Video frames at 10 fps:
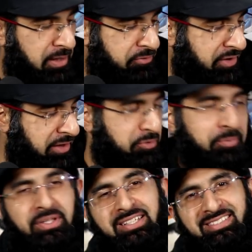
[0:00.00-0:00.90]
benefited
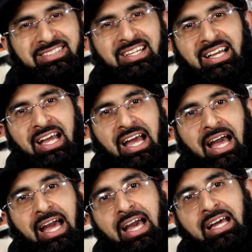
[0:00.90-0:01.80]
from this
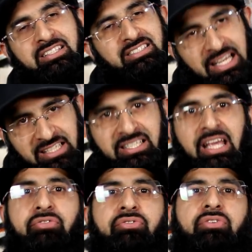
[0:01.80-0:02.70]
and stay
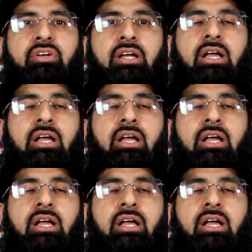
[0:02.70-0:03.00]
safe